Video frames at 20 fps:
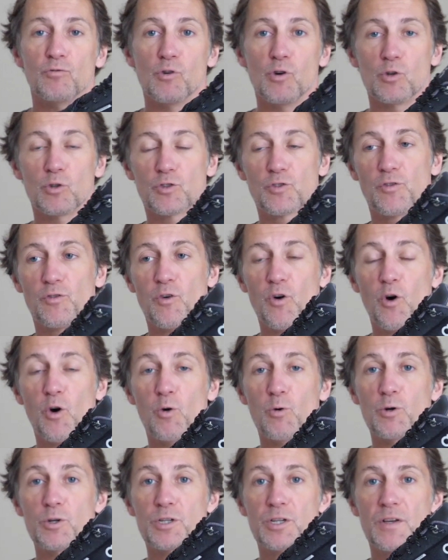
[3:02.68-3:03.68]
rolls
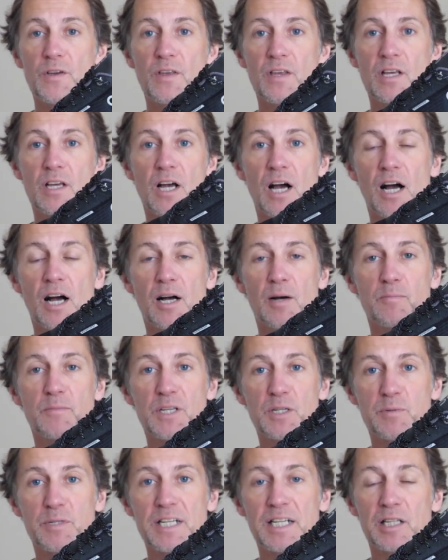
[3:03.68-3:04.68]
forward.
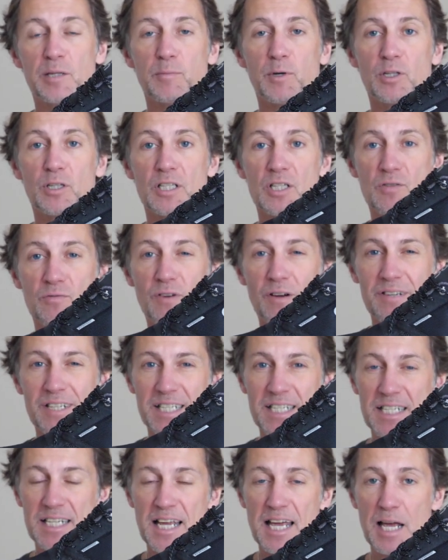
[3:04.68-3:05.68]
This particular model is very
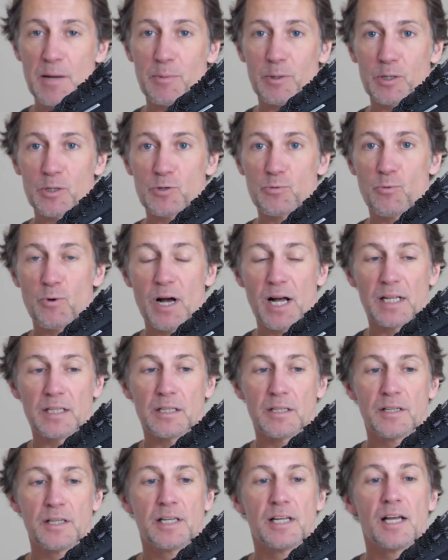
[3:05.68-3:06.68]
stable as
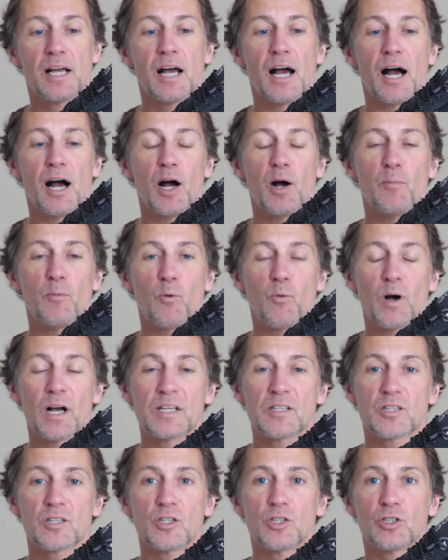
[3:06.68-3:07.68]
well.
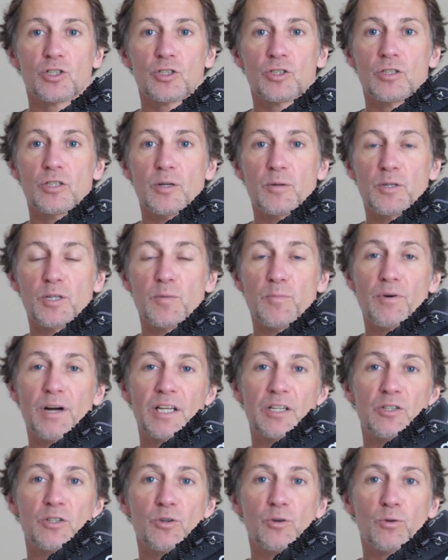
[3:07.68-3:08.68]
Whilst the
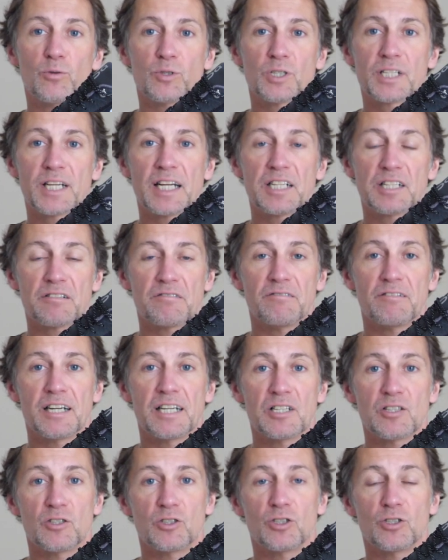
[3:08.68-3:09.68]
brand don't
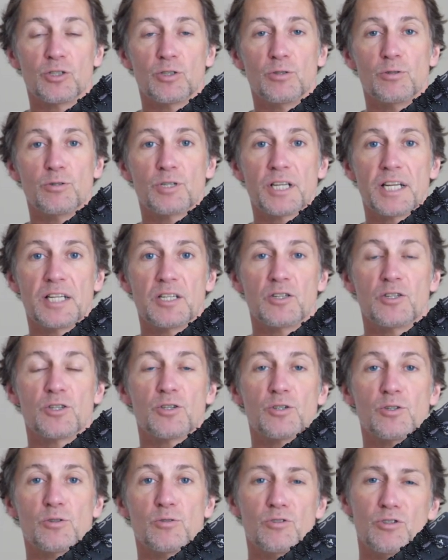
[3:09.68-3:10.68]
categorise the shoes
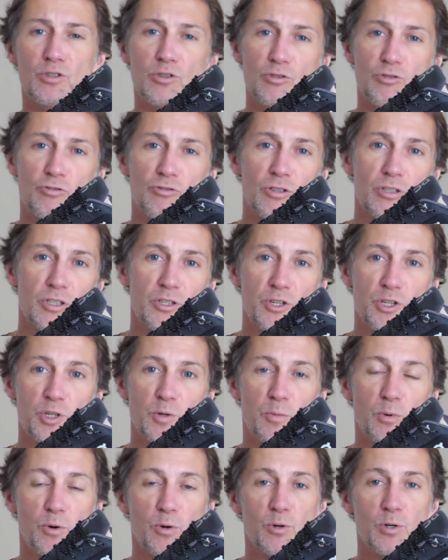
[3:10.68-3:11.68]
into neutral and
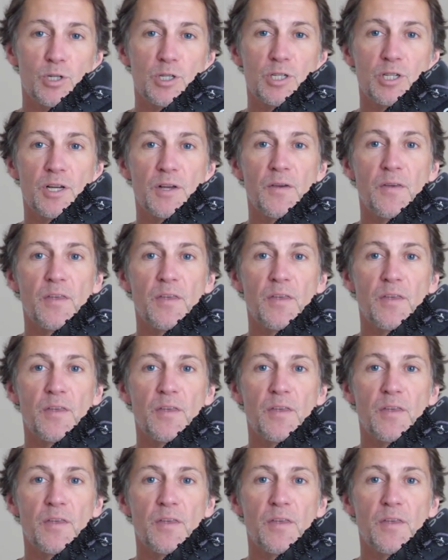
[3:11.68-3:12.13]
support,